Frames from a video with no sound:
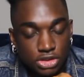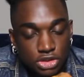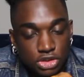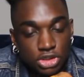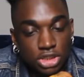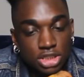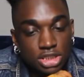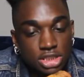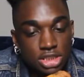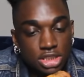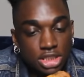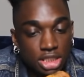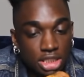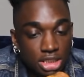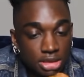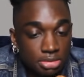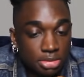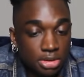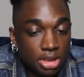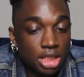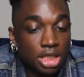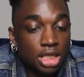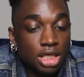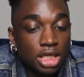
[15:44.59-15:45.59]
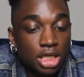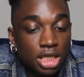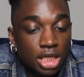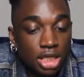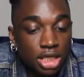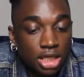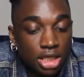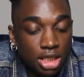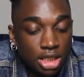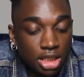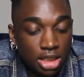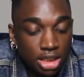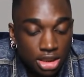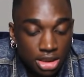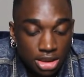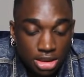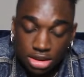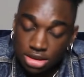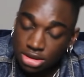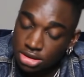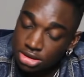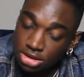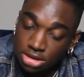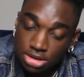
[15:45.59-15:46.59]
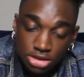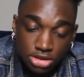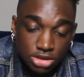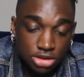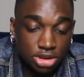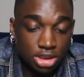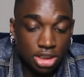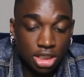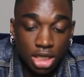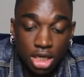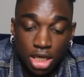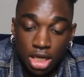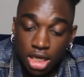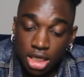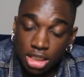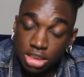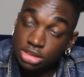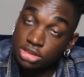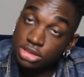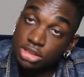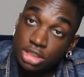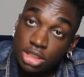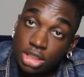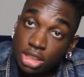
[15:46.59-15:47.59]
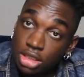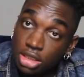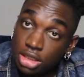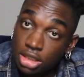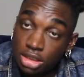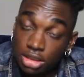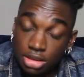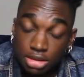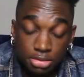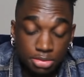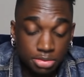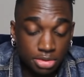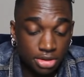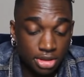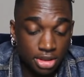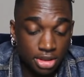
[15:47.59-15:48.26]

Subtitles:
just keep eating, just keep